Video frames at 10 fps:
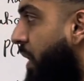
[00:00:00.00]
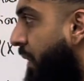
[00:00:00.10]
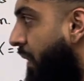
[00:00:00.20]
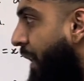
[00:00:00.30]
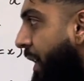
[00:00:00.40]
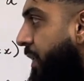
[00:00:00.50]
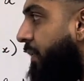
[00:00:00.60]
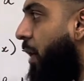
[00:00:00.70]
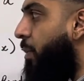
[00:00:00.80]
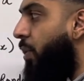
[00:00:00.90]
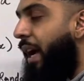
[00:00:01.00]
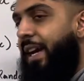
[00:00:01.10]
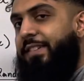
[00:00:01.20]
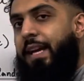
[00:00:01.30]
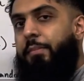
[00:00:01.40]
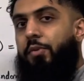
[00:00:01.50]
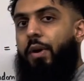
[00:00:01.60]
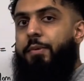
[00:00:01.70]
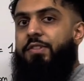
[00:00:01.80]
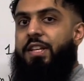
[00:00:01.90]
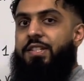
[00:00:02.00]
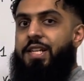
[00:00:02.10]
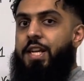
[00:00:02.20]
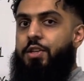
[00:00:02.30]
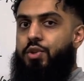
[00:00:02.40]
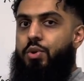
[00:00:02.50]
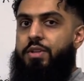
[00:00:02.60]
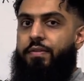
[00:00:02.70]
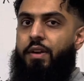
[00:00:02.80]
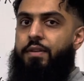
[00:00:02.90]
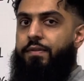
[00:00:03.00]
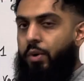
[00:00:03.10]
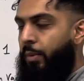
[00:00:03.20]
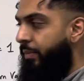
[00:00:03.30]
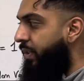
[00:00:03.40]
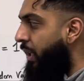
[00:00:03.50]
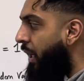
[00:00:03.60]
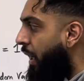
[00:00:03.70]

of a random variable x can be represented in two different forms.